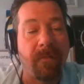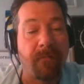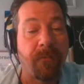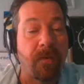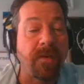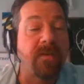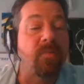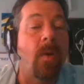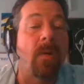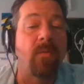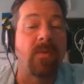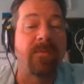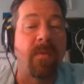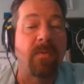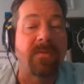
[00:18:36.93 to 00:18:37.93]
The first one
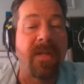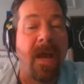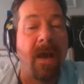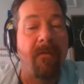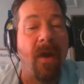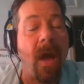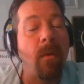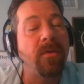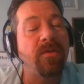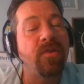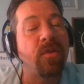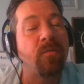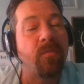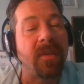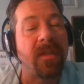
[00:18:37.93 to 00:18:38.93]
we're supposed to have. How was
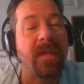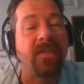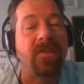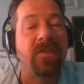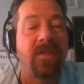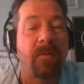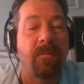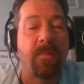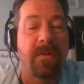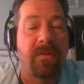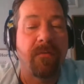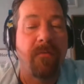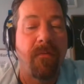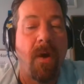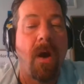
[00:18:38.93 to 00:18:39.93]
your relationship with
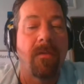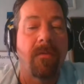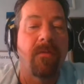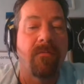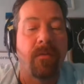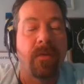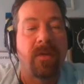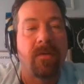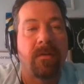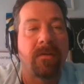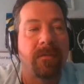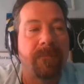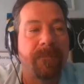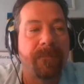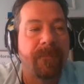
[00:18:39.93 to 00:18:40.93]
your father, if we could
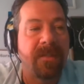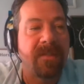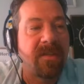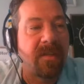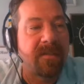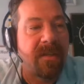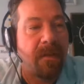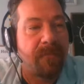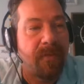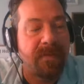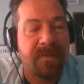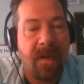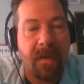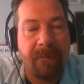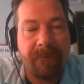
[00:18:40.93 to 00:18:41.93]
discuss that for a
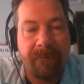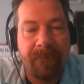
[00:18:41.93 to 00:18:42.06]
second?